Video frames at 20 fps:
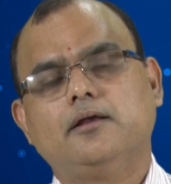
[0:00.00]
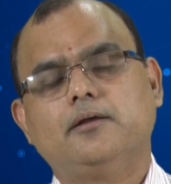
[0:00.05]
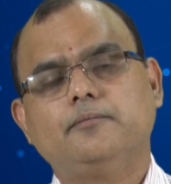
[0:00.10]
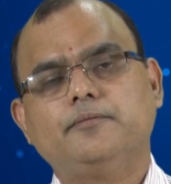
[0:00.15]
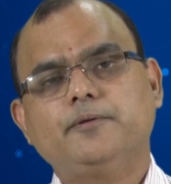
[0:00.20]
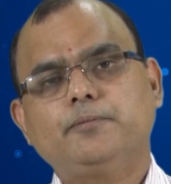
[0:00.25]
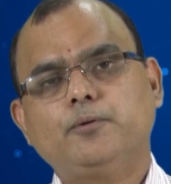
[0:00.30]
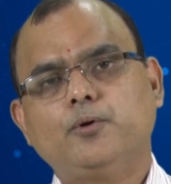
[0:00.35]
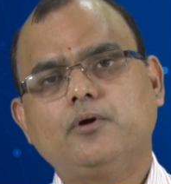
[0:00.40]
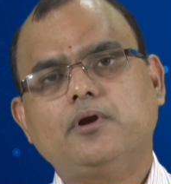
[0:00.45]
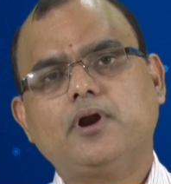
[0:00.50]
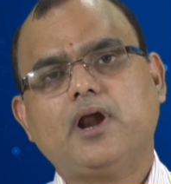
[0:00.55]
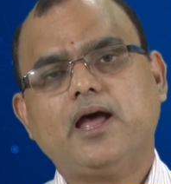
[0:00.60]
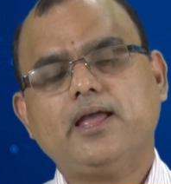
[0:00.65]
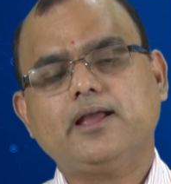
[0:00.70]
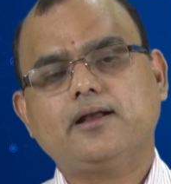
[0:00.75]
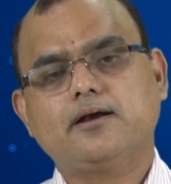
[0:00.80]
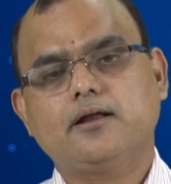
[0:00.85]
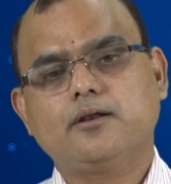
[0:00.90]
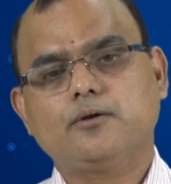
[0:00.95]
before
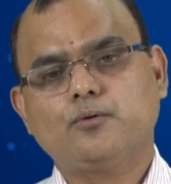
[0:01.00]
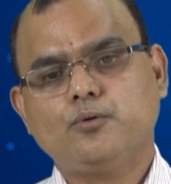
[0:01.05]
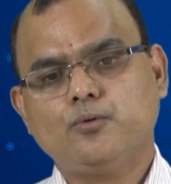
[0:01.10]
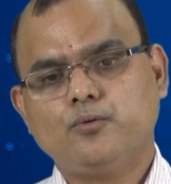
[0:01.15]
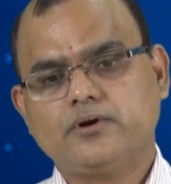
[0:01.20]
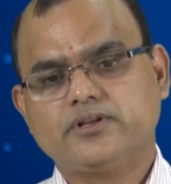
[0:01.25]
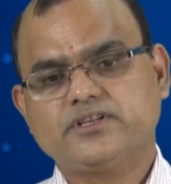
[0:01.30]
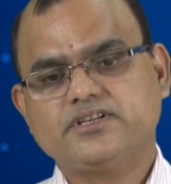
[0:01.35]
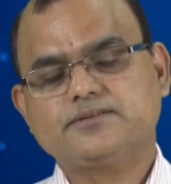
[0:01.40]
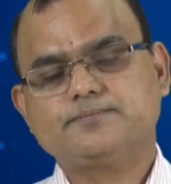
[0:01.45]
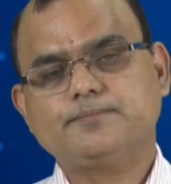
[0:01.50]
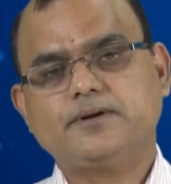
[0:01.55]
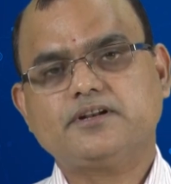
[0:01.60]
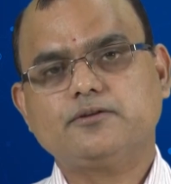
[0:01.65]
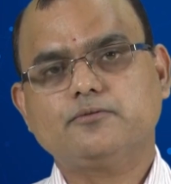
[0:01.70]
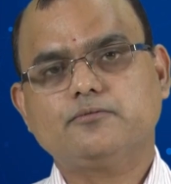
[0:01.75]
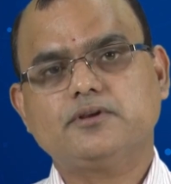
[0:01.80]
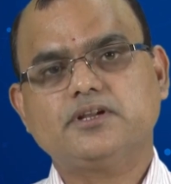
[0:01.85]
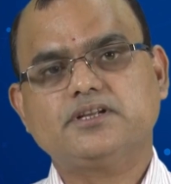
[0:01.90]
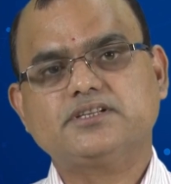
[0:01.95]
I conclude this
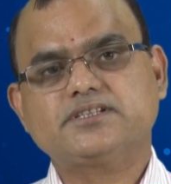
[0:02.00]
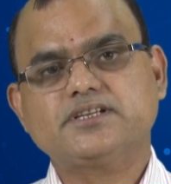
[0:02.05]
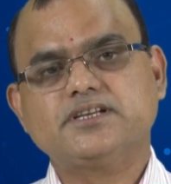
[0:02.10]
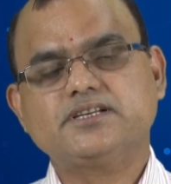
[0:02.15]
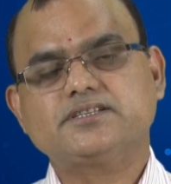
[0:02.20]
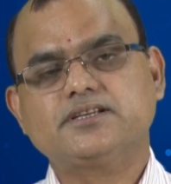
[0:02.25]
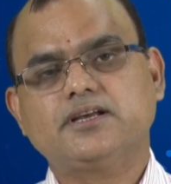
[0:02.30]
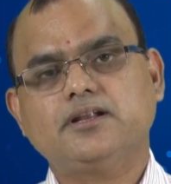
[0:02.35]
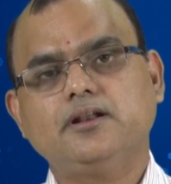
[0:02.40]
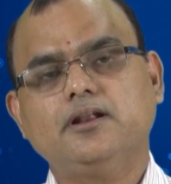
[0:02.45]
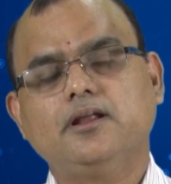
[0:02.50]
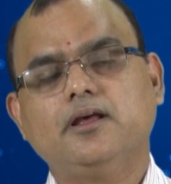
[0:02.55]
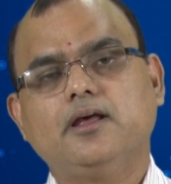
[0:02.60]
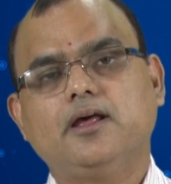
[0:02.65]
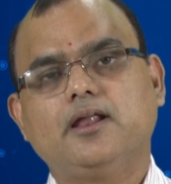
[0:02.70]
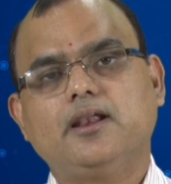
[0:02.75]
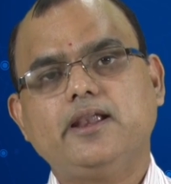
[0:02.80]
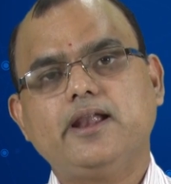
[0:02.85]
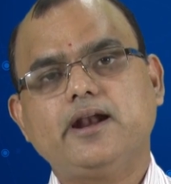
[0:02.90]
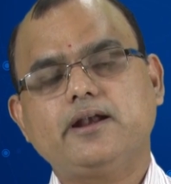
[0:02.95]
particular session,
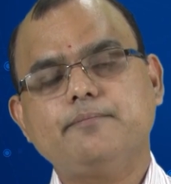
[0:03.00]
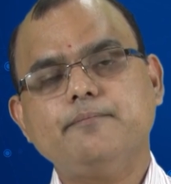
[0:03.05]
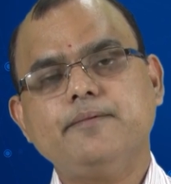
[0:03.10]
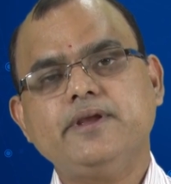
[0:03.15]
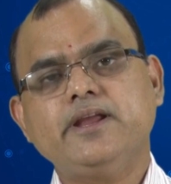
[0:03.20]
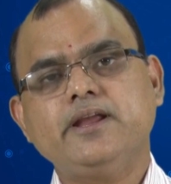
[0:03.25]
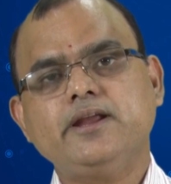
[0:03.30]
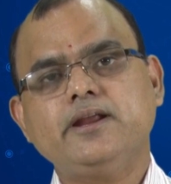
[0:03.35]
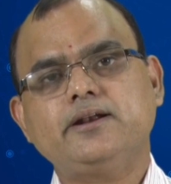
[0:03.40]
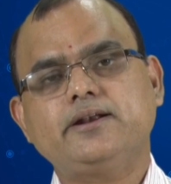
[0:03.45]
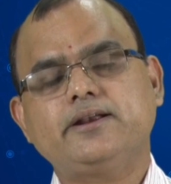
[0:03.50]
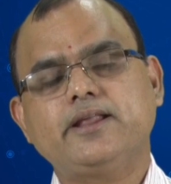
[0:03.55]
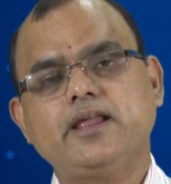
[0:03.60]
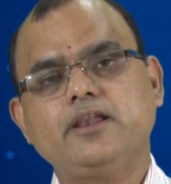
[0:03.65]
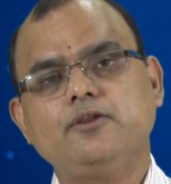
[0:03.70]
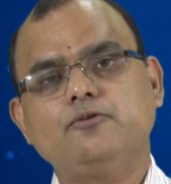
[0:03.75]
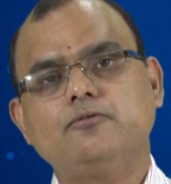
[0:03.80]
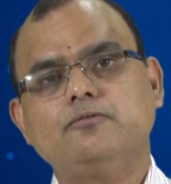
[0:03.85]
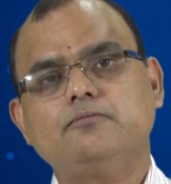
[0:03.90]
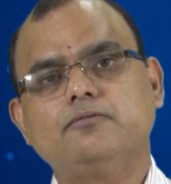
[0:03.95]
let me tell
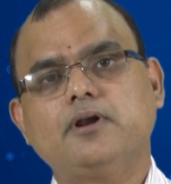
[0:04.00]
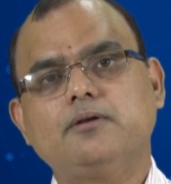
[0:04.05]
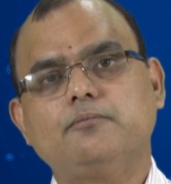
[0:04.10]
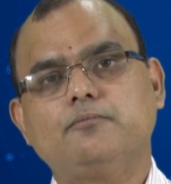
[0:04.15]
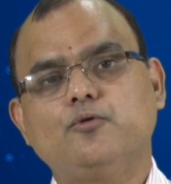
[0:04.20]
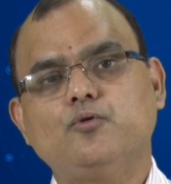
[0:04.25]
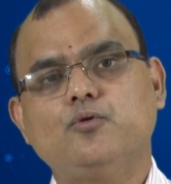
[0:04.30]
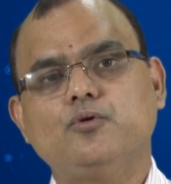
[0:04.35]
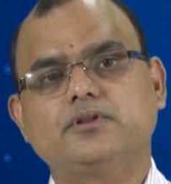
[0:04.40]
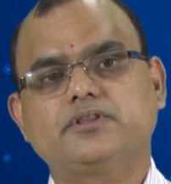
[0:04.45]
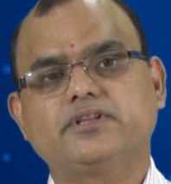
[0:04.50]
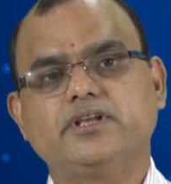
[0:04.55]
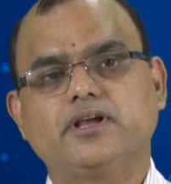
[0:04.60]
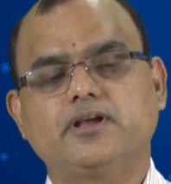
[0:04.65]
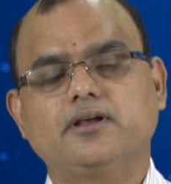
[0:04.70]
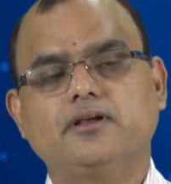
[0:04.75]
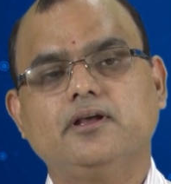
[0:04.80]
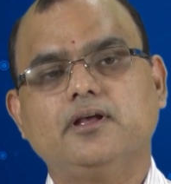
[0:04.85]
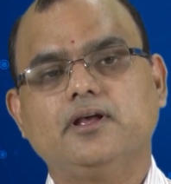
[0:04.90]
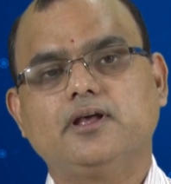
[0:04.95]
you one more
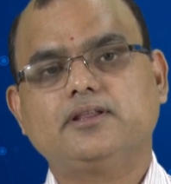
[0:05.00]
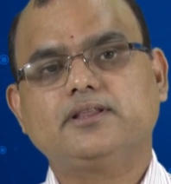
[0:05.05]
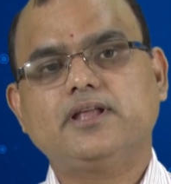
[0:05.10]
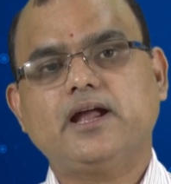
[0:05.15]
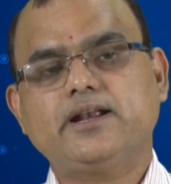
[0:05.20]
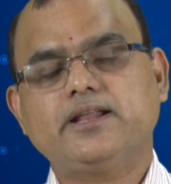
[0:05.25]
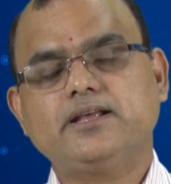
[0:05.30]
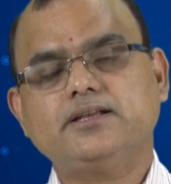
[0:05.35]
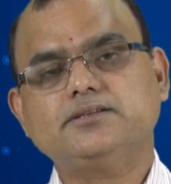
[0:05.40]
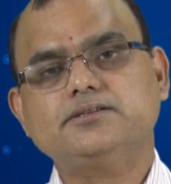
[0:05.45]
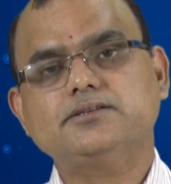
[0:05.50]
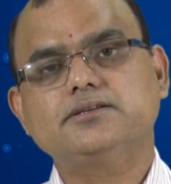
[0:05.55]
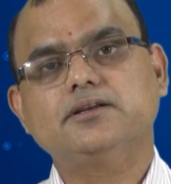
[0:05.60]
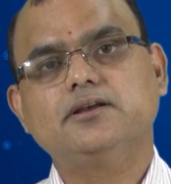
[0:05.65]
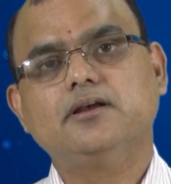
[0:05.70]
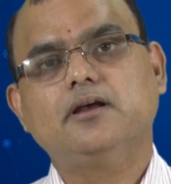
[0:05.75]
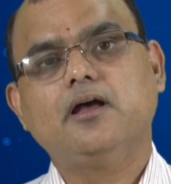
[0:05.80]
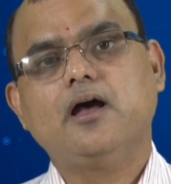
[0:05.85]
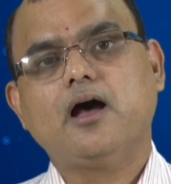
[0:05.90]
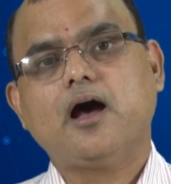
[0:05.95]
thing, that is
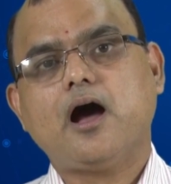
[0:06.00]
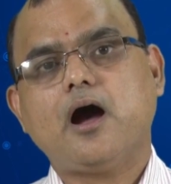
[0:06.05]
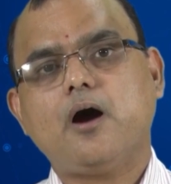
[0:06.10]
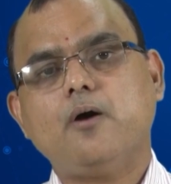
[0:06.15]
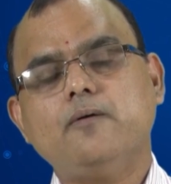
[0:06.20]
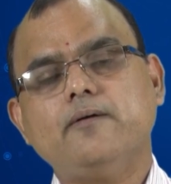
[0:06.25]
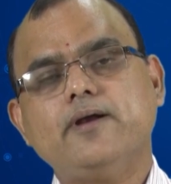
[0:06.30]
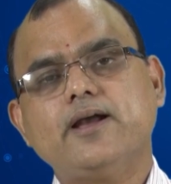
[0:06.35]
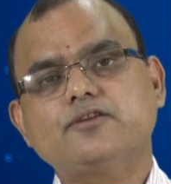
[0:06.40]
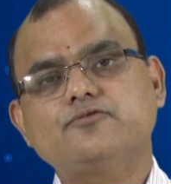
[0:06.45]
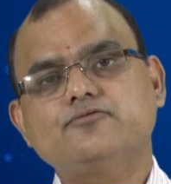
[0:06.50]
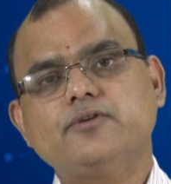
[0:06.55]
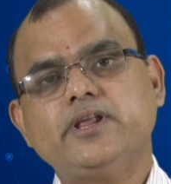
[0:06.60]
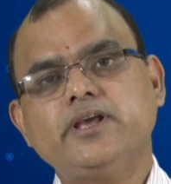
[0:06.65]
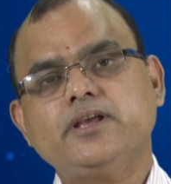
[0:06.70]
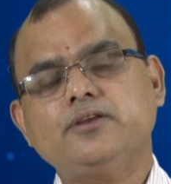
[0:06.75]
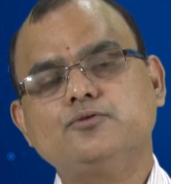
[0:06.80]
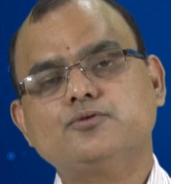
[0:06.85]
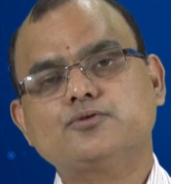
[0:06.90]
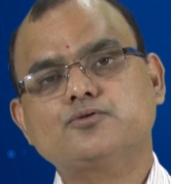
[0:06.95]
how
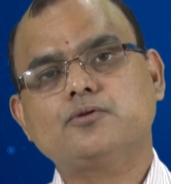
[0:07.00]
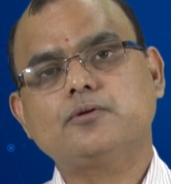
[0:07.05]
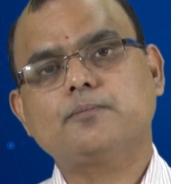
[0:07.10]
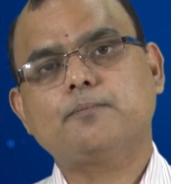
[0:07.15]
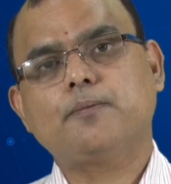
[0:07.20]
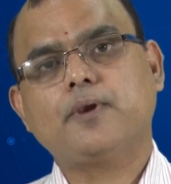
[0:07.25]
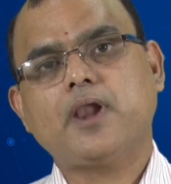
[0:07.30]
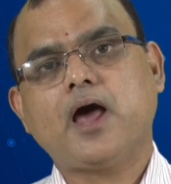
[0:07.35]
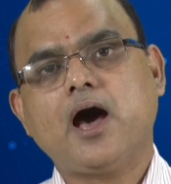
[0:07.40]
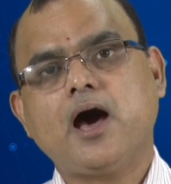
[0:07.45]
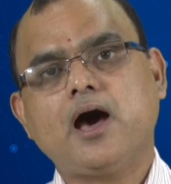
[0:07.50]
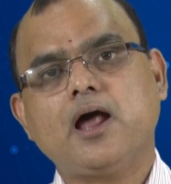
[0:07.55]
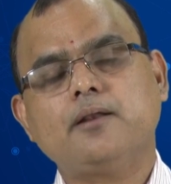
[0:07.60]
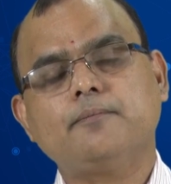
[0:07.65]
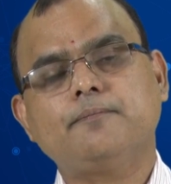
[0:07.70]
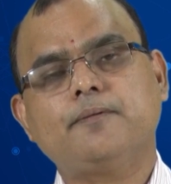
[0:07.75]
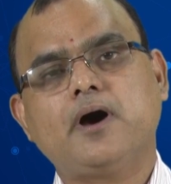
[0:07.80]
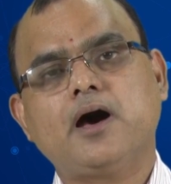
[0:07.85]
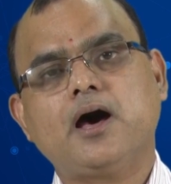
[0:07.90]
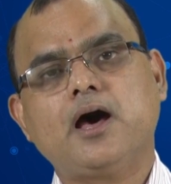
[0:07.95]
actually you should
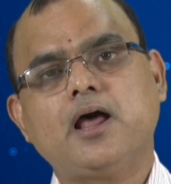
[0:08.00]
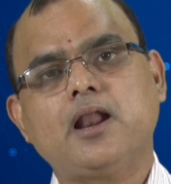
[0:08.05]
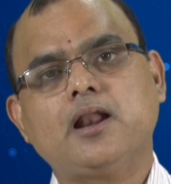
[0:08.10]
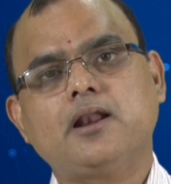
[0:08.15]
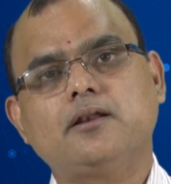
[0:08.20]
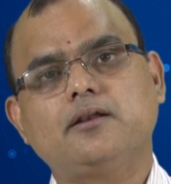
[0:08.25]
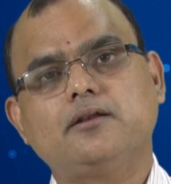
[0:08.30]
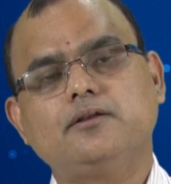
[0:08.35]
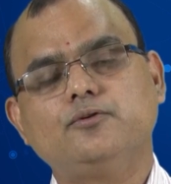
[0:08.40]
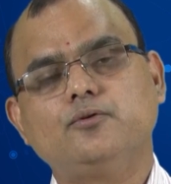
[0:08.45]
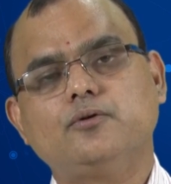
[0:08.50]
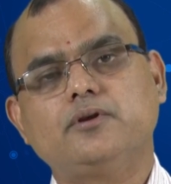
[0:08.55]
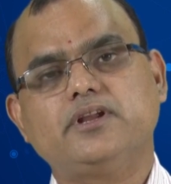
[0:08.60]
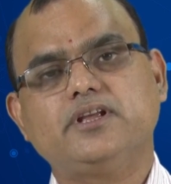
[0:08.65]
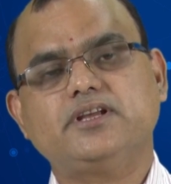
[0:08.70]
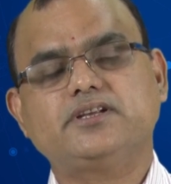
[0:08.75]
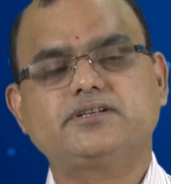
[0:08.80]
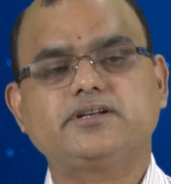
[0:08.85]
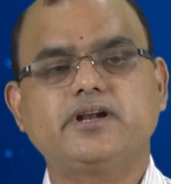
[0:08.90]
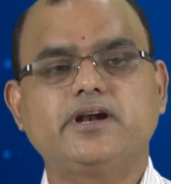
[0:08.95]
plan for
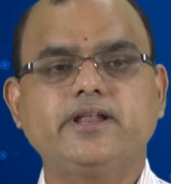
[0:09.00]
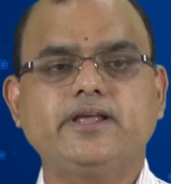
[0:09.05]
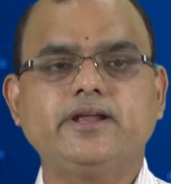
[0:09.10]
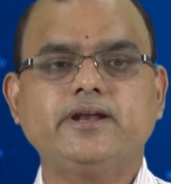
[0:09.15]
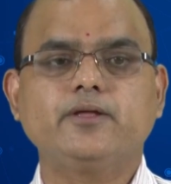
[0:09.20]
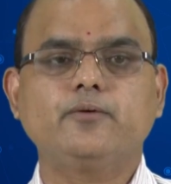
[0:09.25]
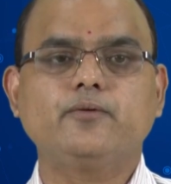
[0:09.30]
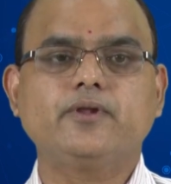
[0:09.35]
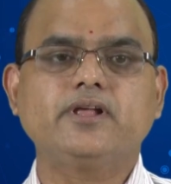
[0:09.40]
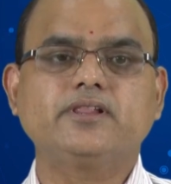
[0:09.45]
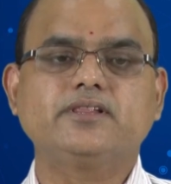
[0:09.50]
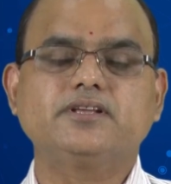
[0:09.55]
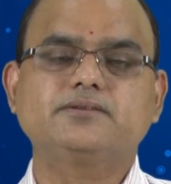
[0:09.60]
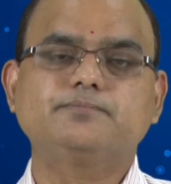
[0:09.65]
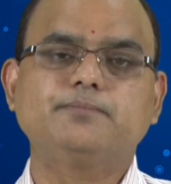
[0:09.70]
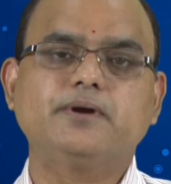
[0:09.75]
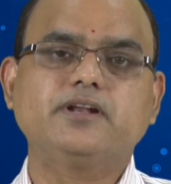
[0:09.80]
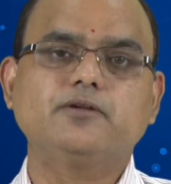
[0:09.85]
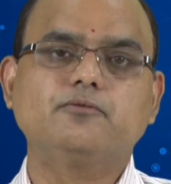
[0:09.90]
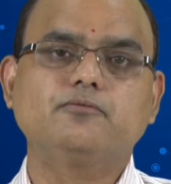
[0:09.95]
your study during this
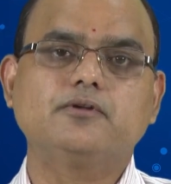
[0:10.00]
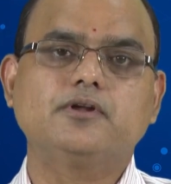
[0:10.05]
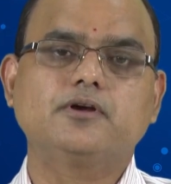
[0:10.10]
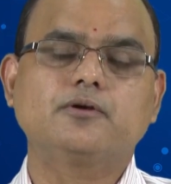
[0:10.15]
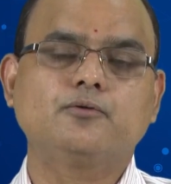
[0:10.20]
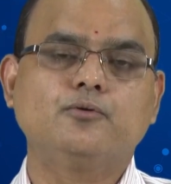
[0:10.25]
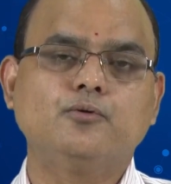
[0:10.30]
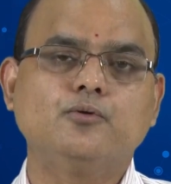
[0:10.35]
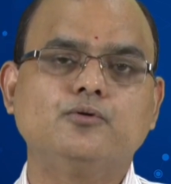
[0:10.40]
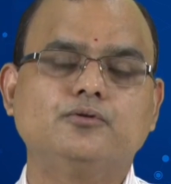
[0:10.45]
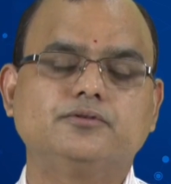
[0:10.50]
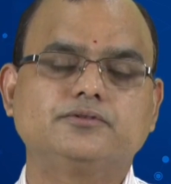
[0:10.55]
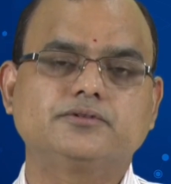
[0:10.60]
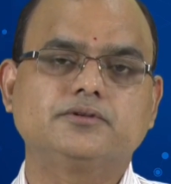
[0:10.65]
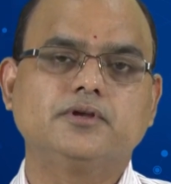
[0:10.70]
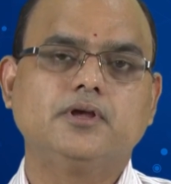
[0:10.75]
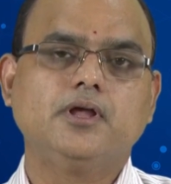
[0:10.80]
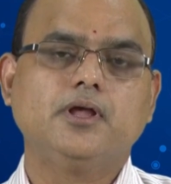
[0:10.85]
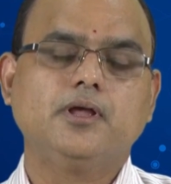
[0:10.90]
particular course,